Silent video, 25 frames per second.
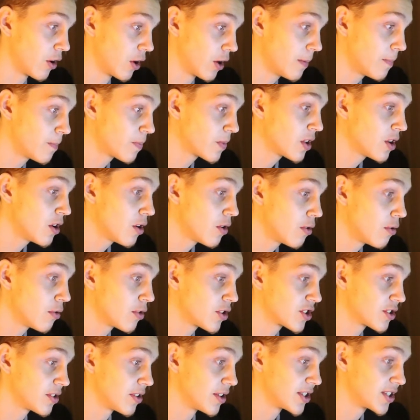heart, who
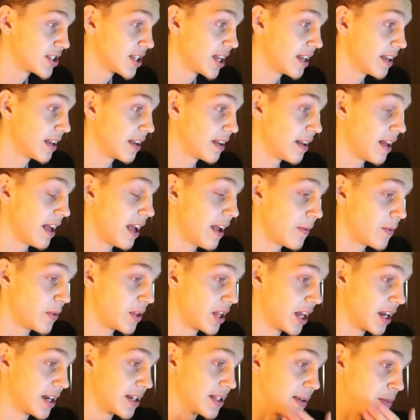shall ascend into heaven,
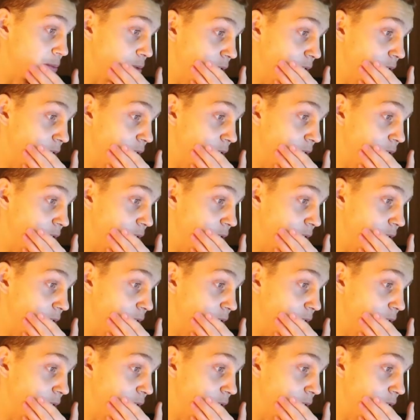that is to